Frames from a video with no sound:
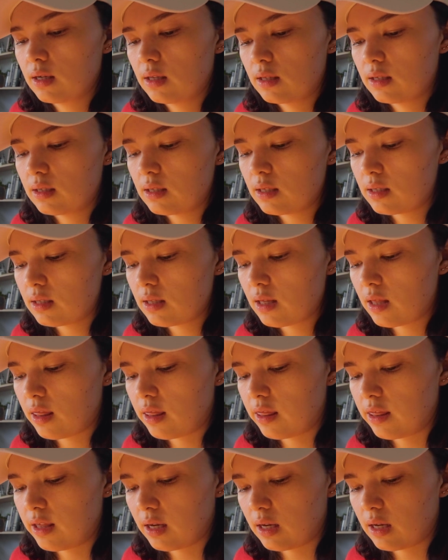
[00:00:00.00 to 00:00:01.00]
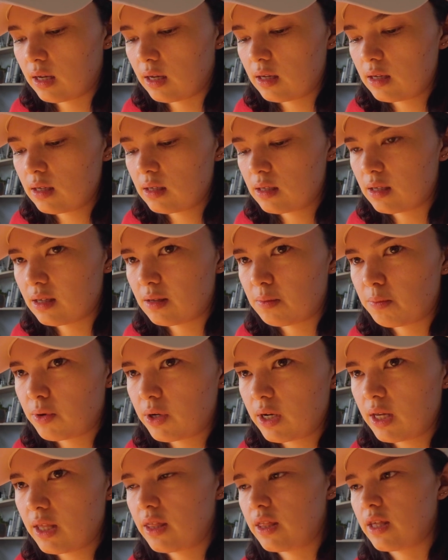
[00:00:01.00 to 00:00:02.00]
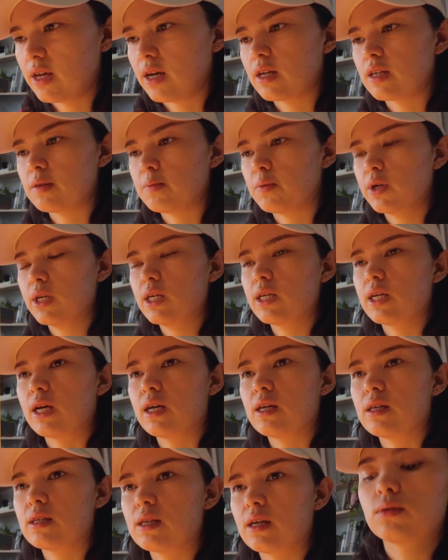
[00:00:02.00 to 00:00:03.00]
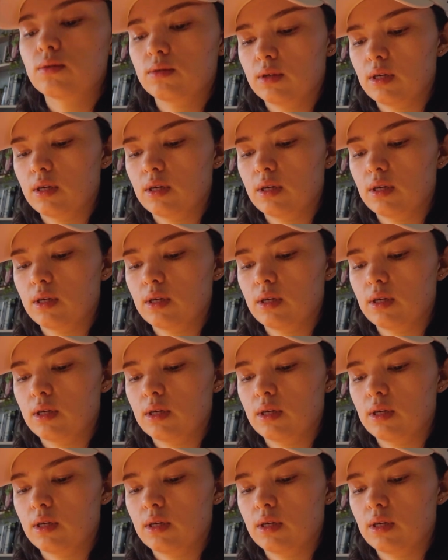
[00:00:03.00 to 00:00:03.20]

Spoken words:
This is the thickest. It's pretty thick. It's pretty nice.